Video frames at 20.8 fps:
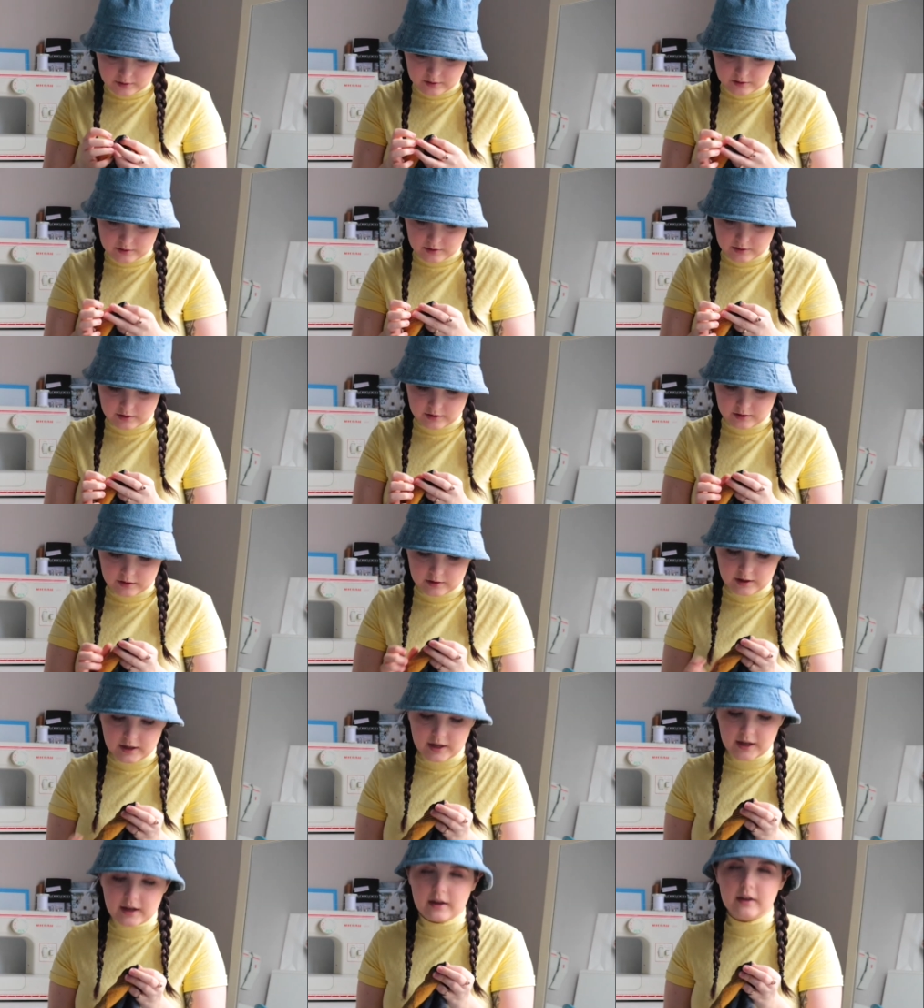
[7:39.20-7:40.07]
the,
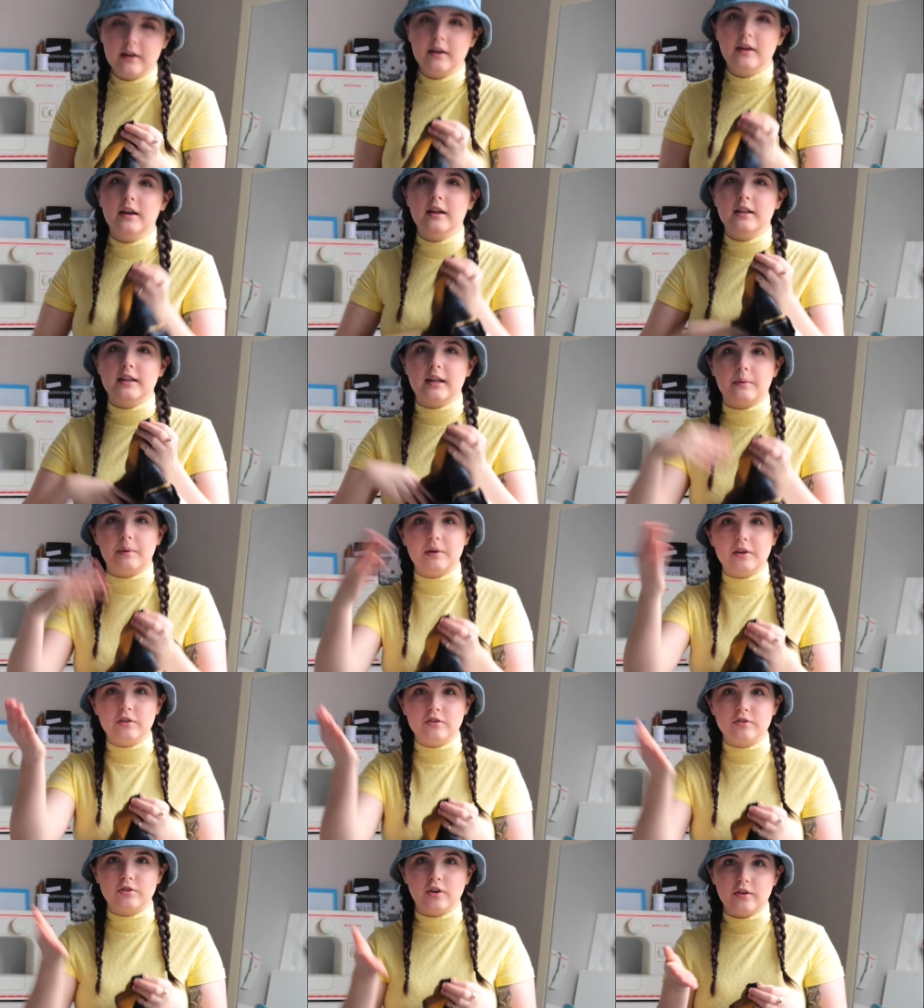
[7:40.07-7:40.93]
like when
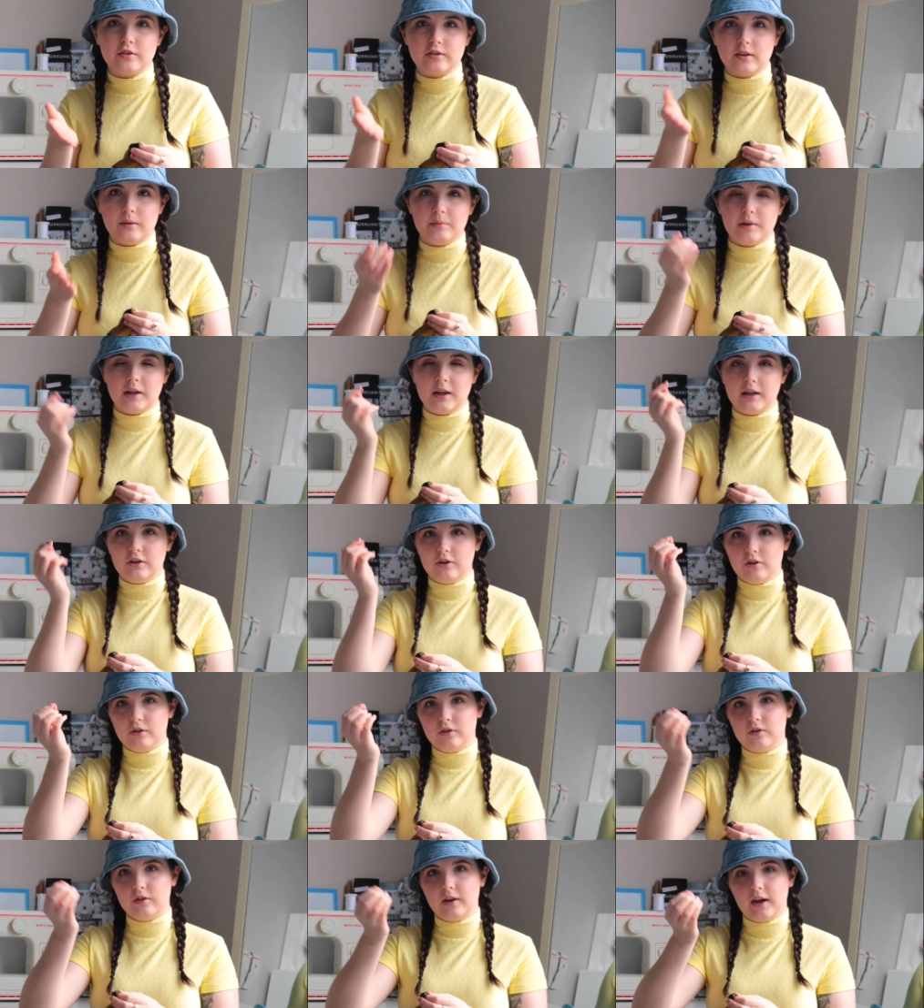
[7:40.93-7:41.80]
you sew something,
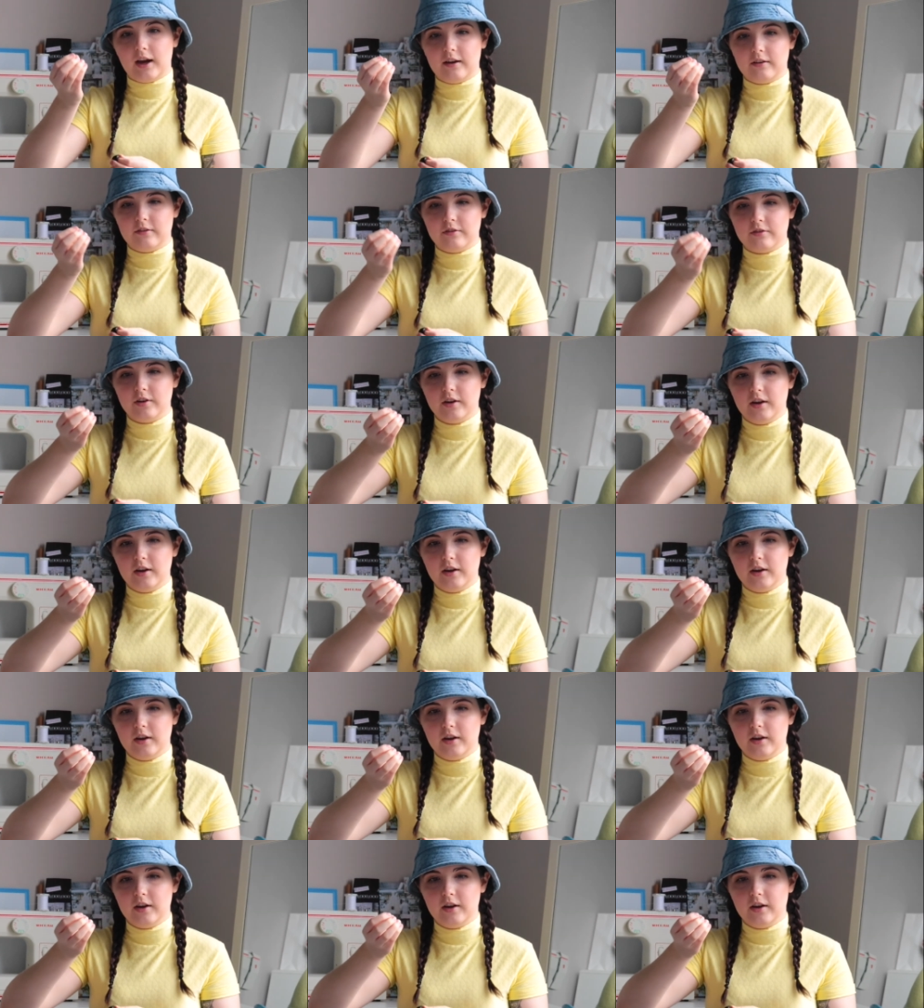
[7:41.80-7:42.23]
you have,